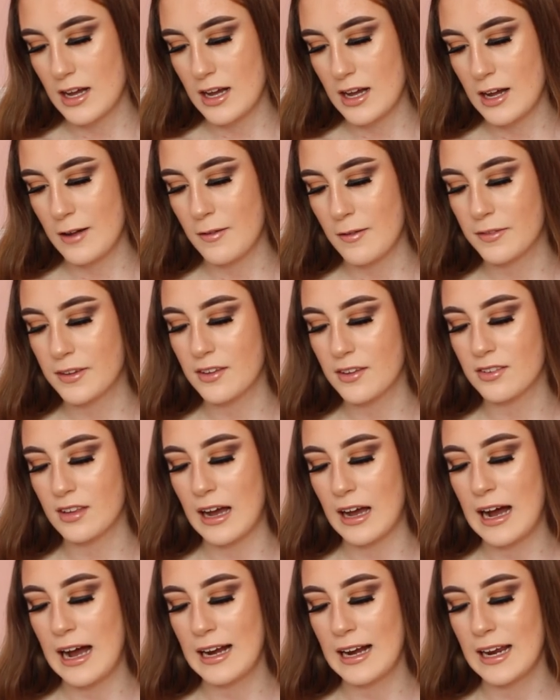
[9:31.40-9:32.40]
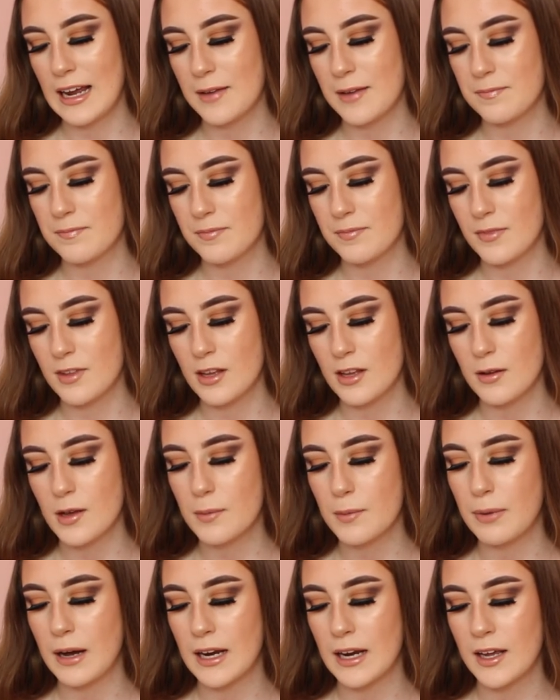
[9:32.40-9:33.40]
uh, there's the highlight
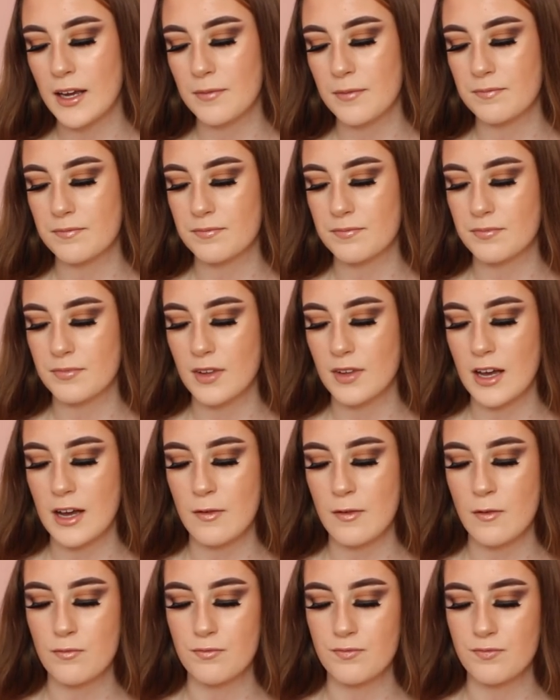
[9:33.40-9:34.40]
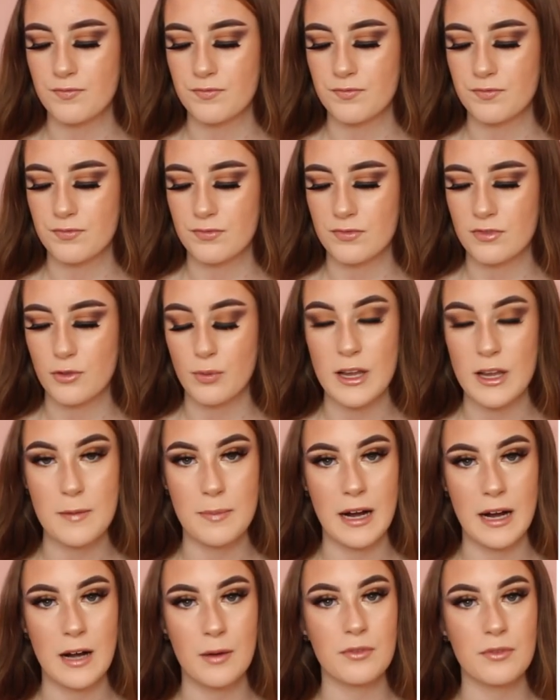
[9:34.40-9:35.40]
palette um,
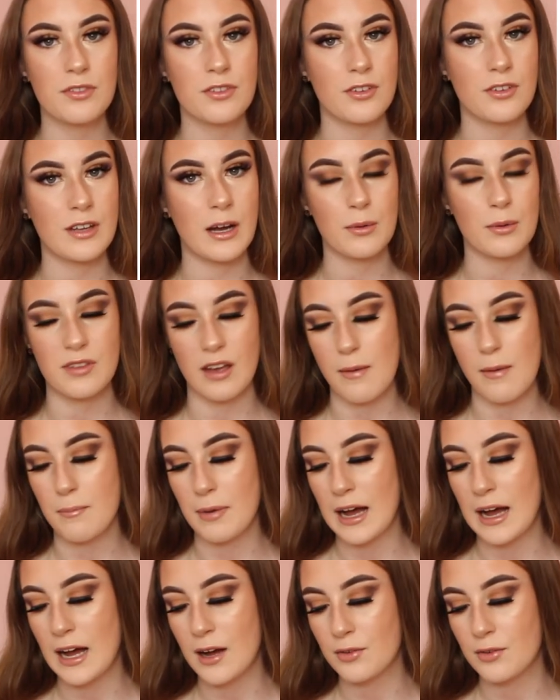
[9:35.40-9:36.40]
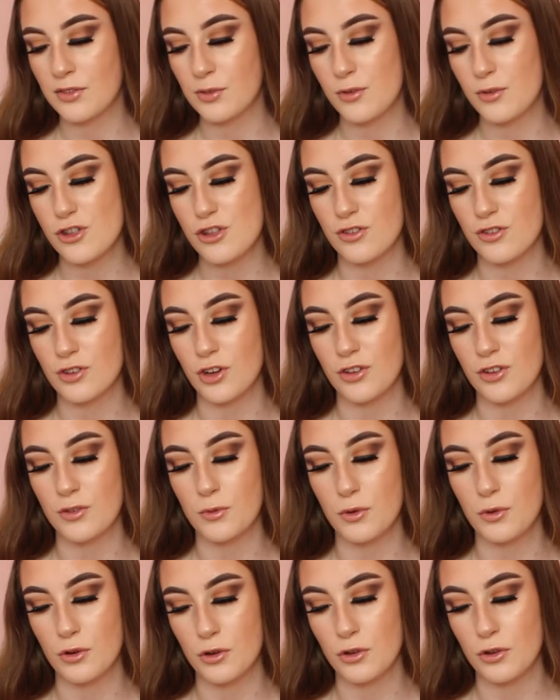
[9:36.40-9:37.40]
£20 to now £10 which has got
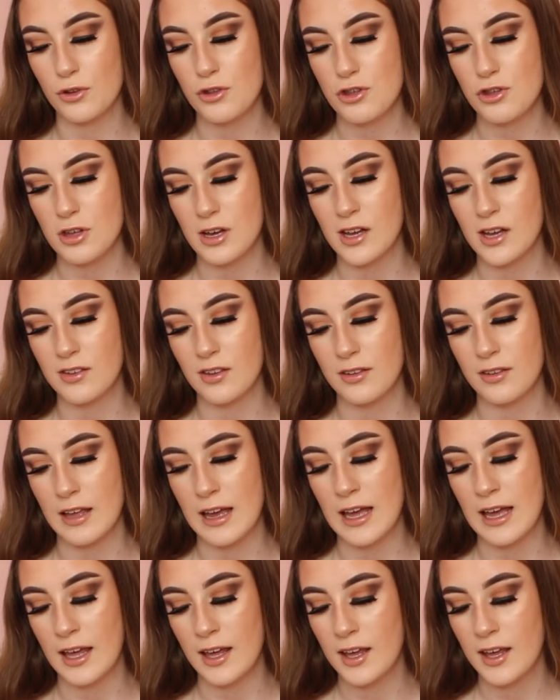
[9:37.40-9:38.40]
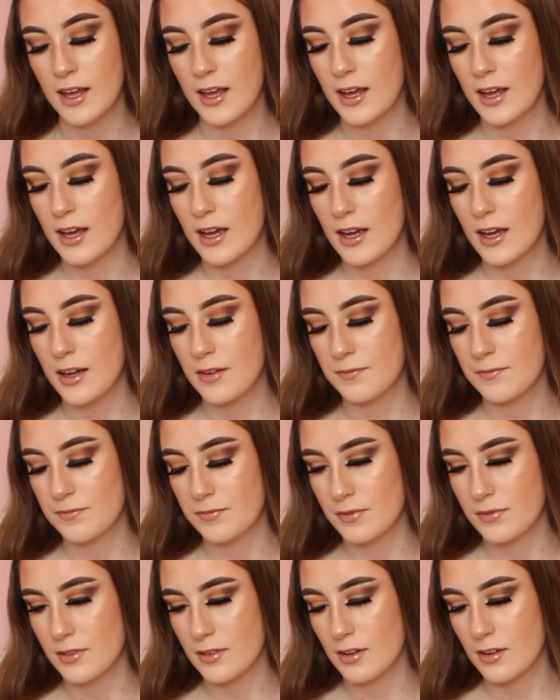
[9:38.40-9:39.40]
some cool shades in there
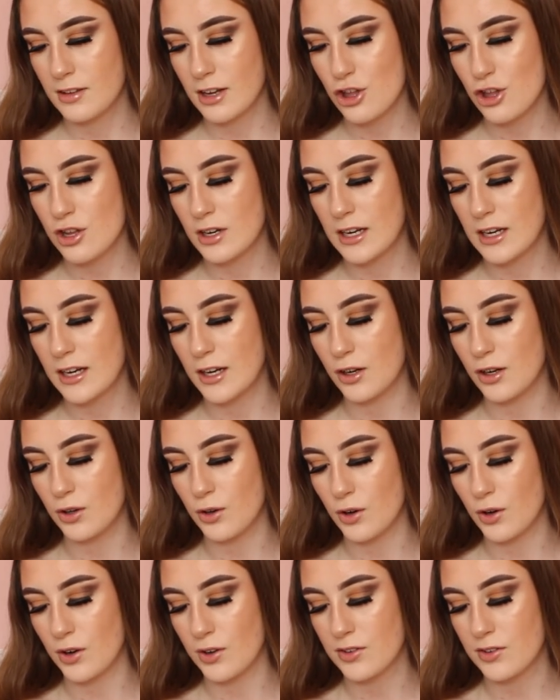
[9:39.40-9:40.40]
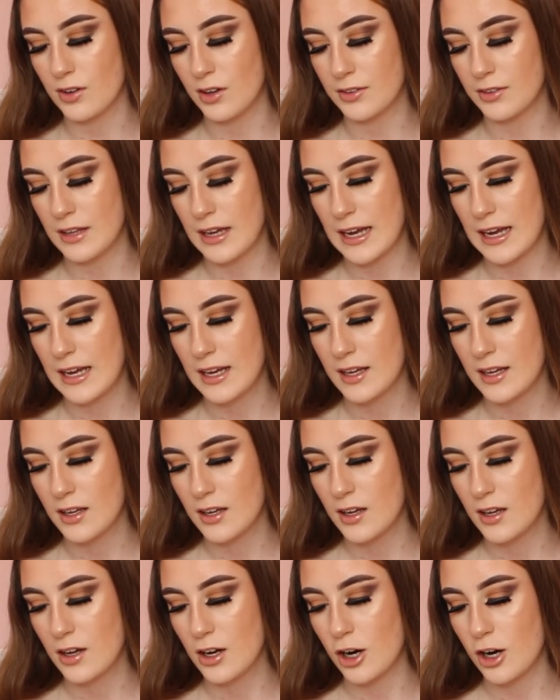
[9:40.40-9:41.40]
there's actually loads on there
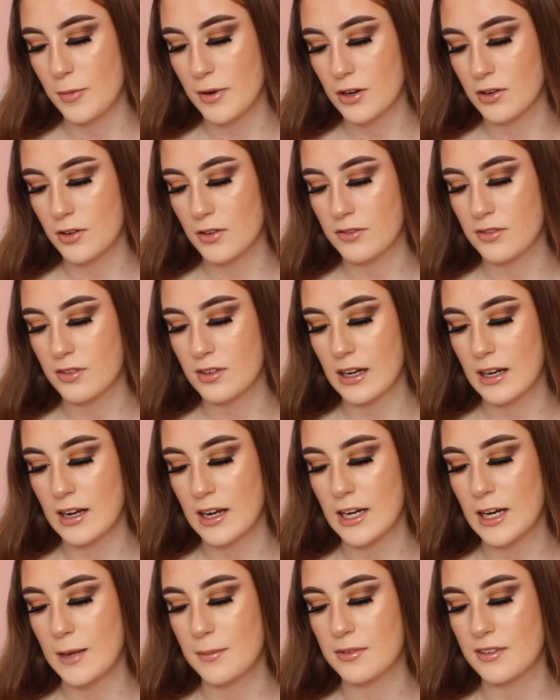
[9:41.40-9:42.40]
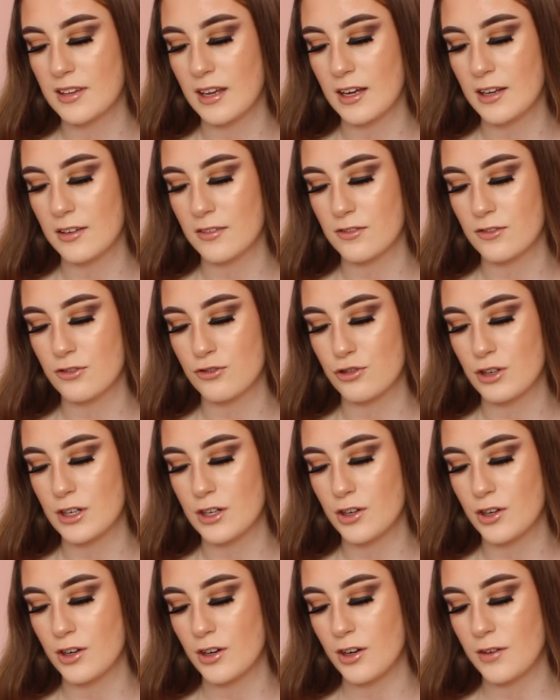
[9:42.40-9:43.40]
oh my god there's like a lipstick
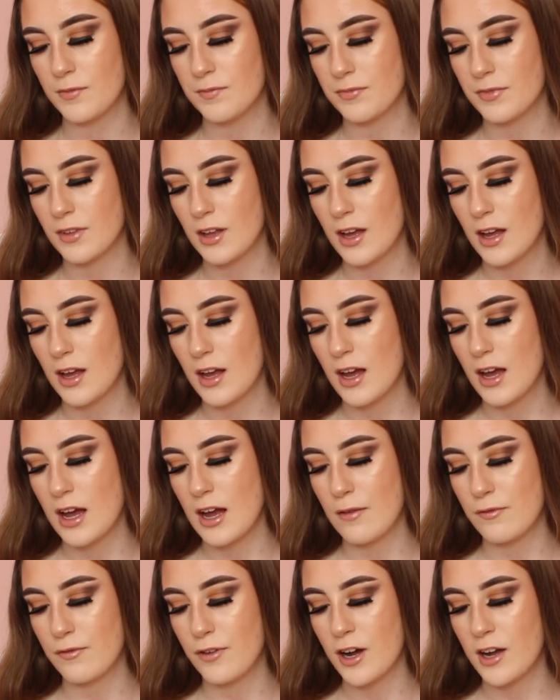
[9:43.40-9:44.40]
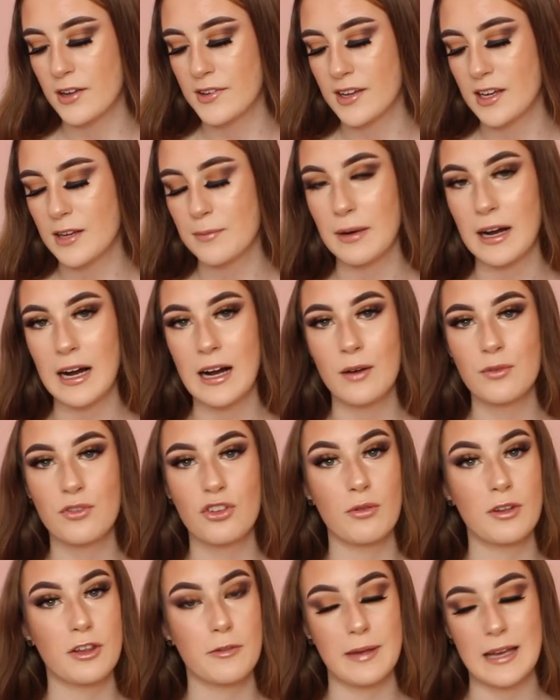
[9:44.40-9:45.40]
trio and um, £13
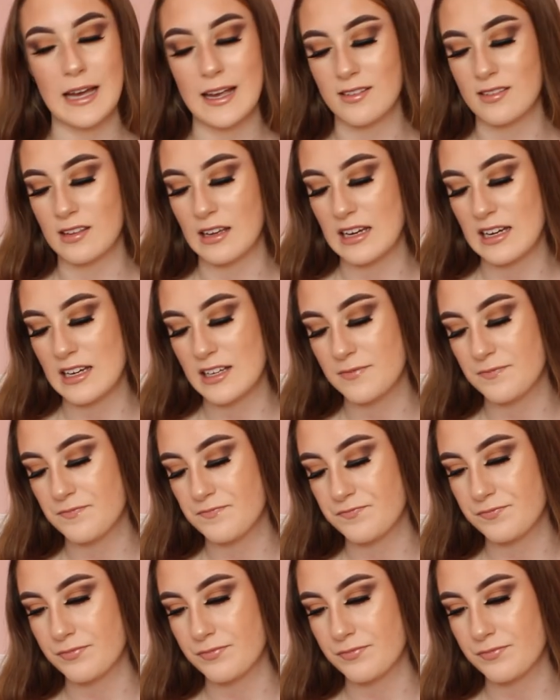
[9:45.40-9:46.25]
is meant to be 18